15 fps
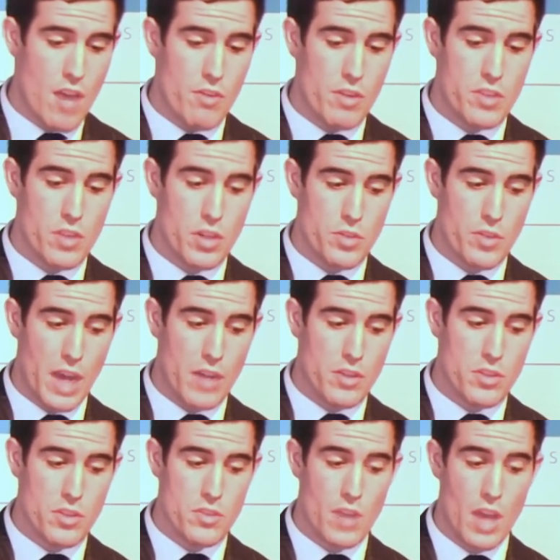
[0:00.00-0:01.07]
research
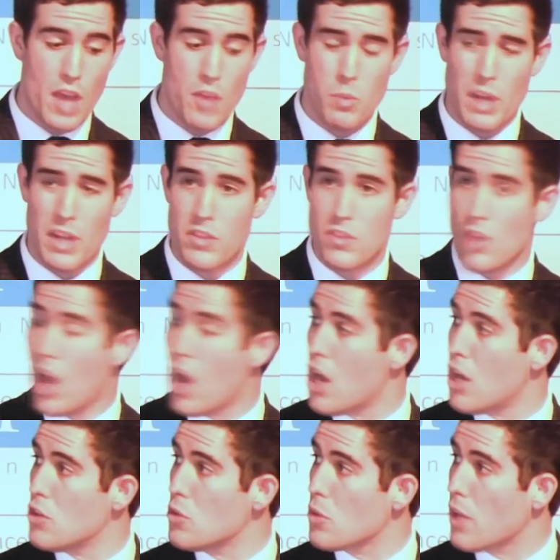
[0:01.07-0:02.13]
reactors, as well as
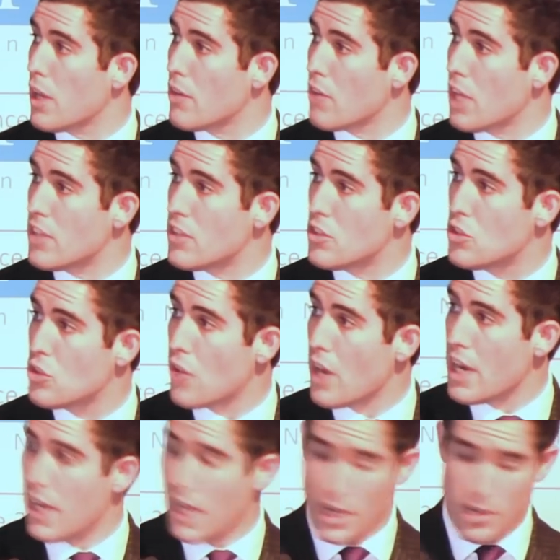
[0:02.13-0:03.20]
nuclear-related
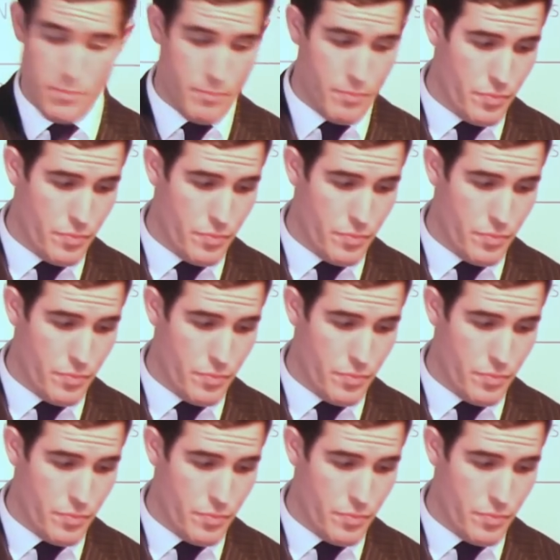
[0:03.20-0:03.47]
training.